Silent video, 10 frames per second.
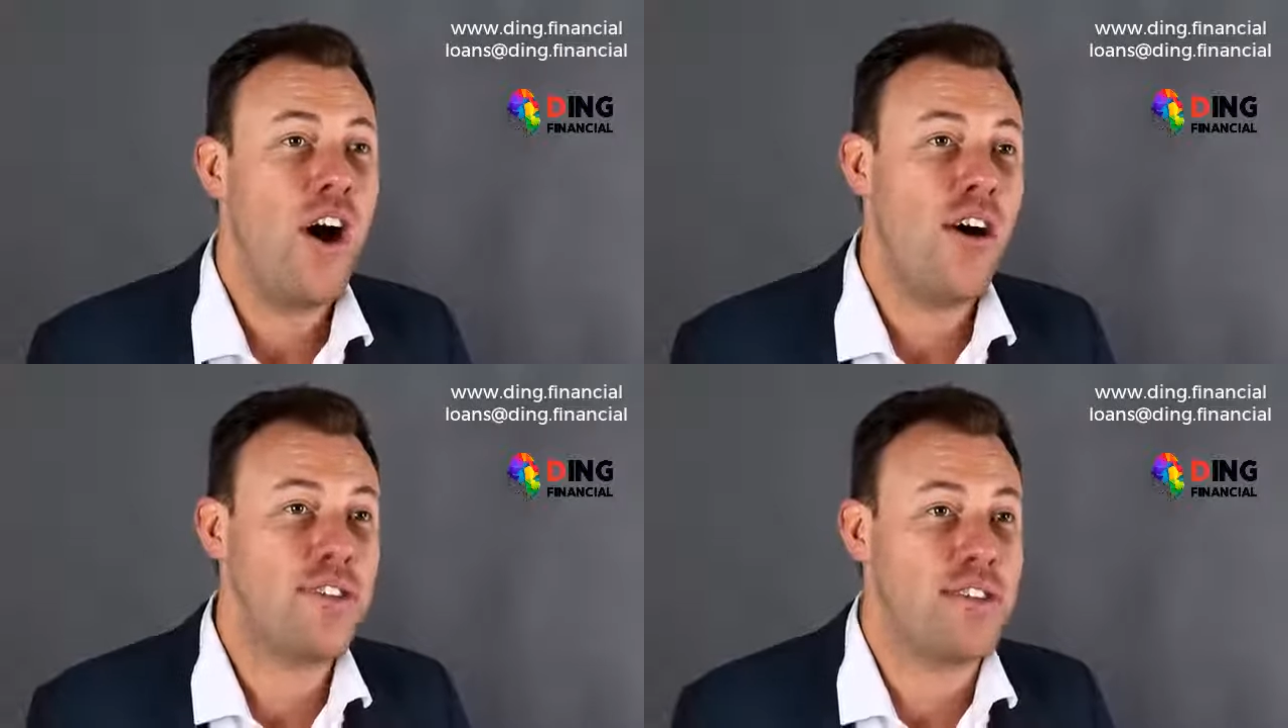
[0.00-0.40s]

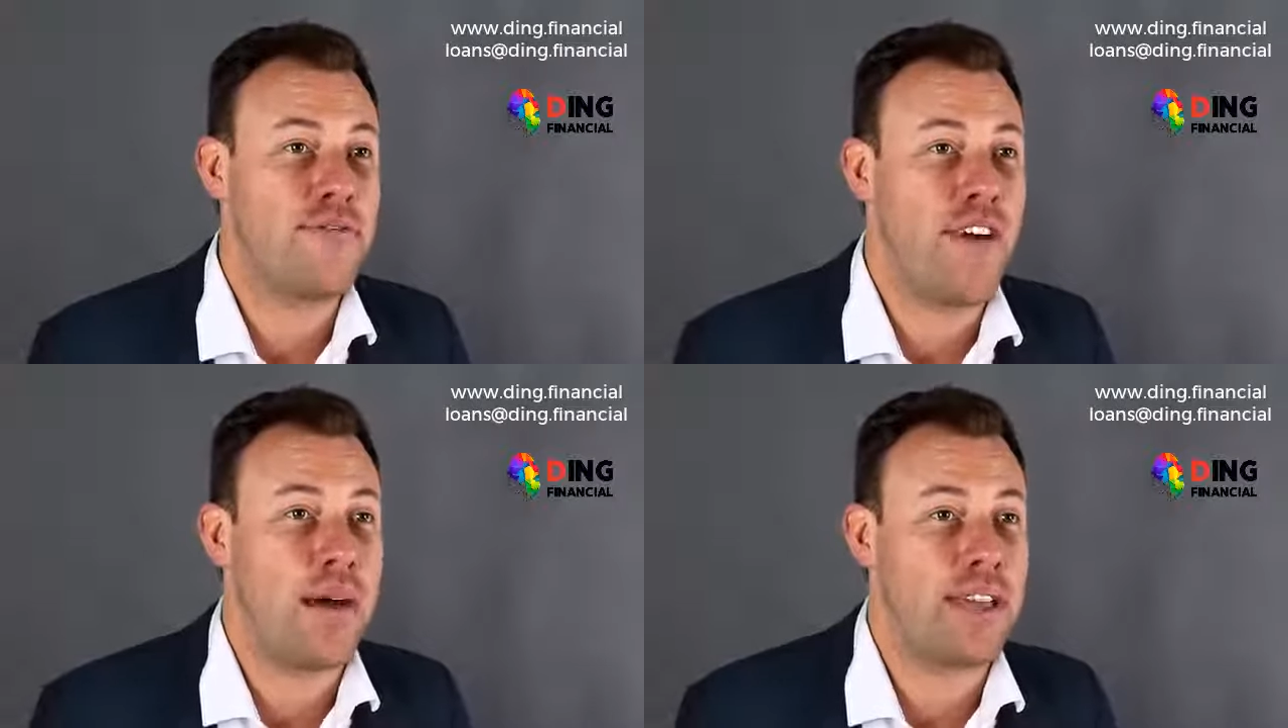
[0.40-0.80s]
onto the
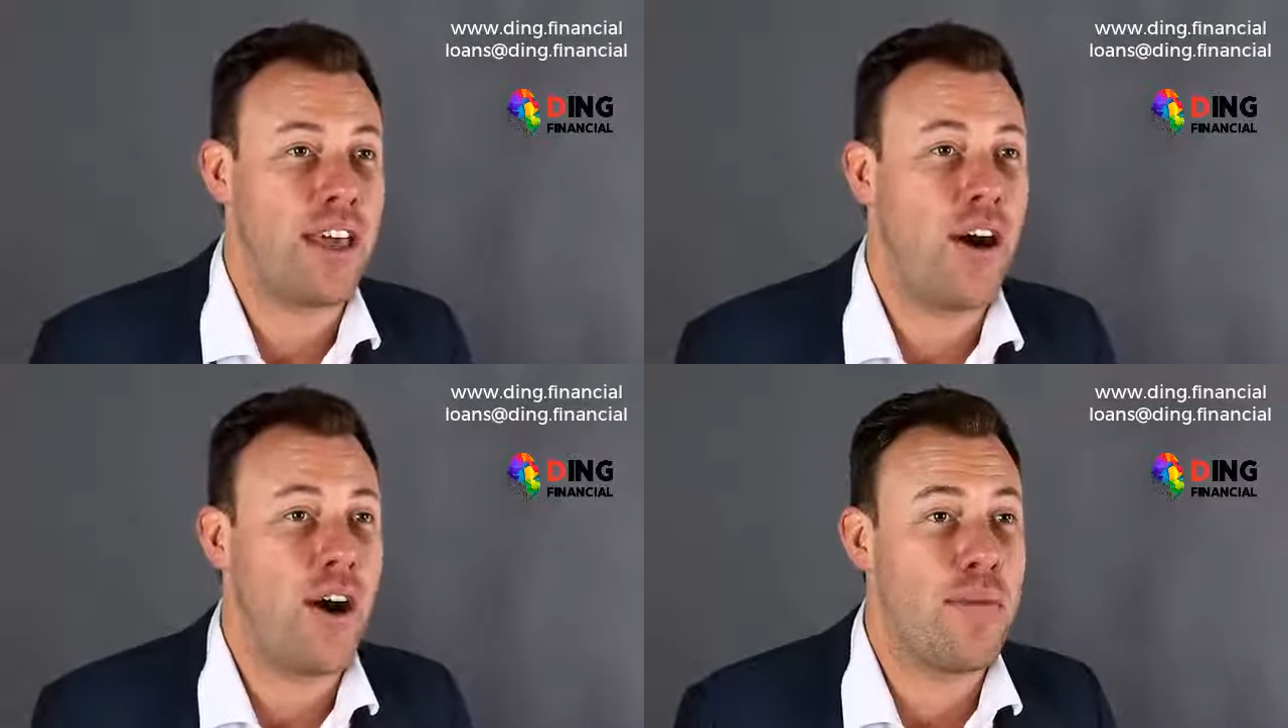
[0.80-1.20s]
family
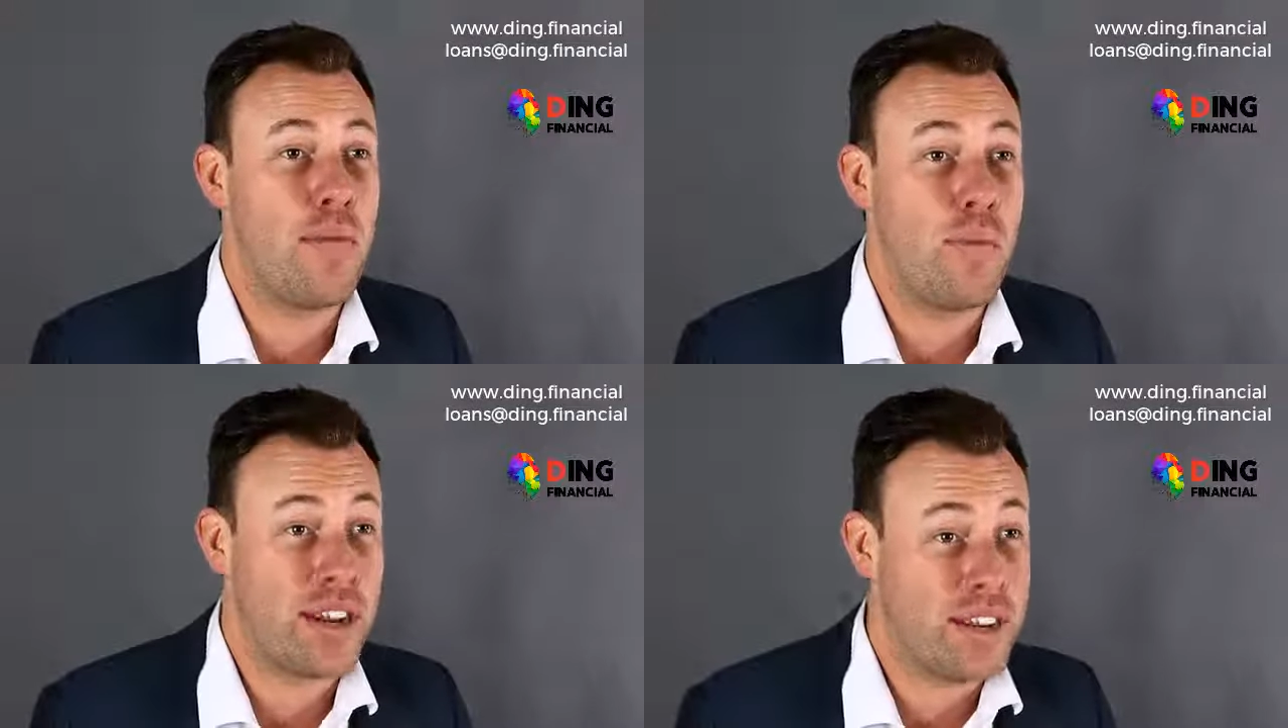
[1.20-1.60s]
home
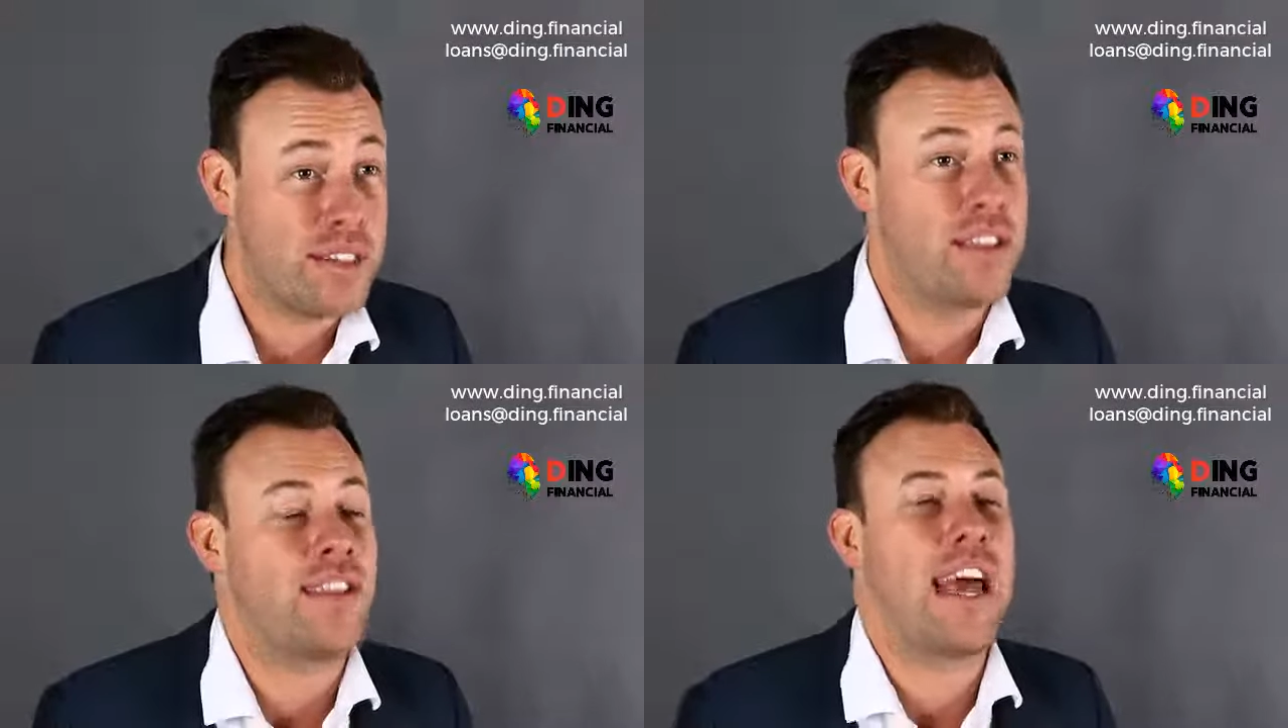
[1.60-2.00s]
when
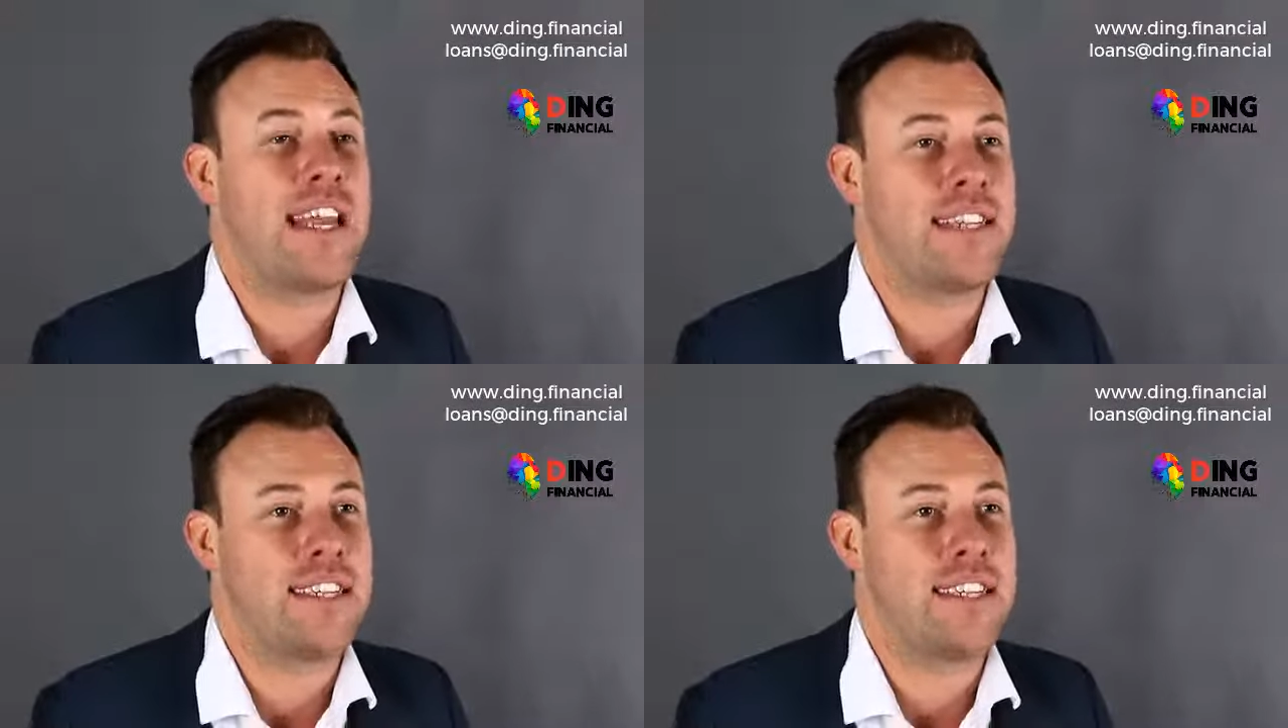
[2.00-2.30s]
consolidating